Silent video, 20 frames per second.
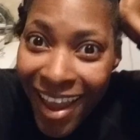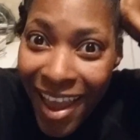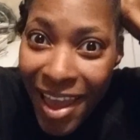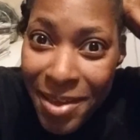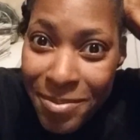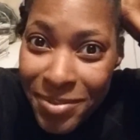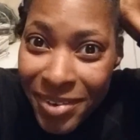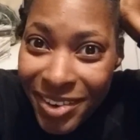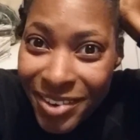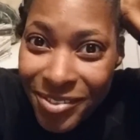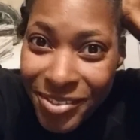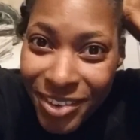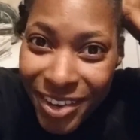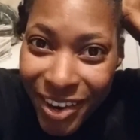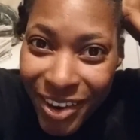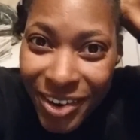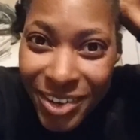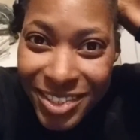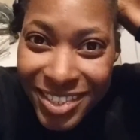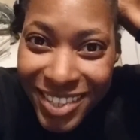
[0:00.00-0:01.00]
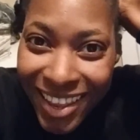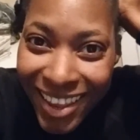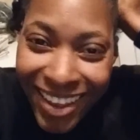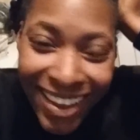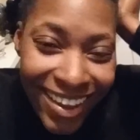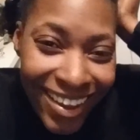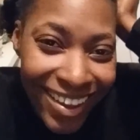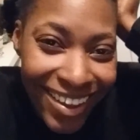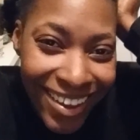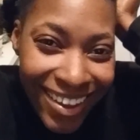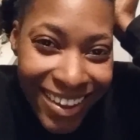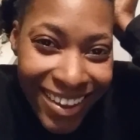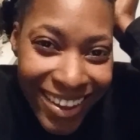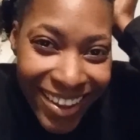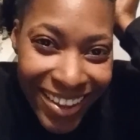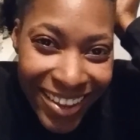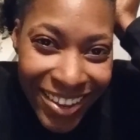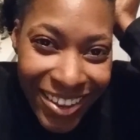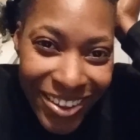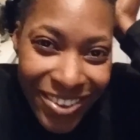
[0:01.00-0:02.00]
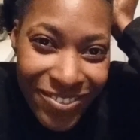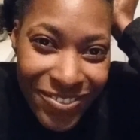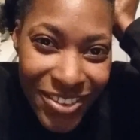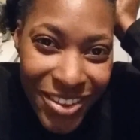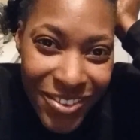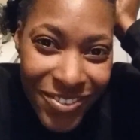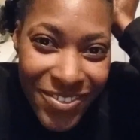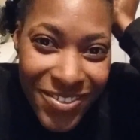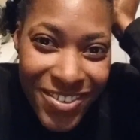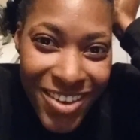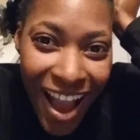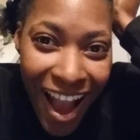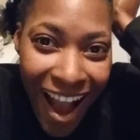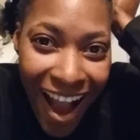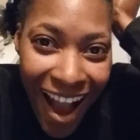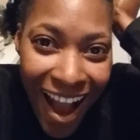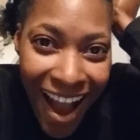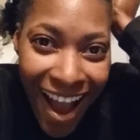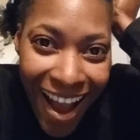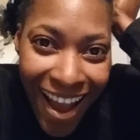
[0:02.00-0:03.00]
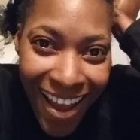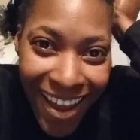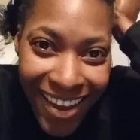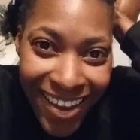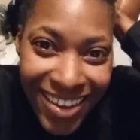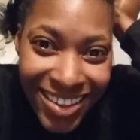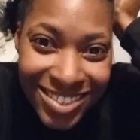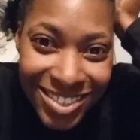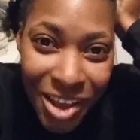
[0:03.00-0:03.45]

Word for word: Happy New Year's Eve, you guys.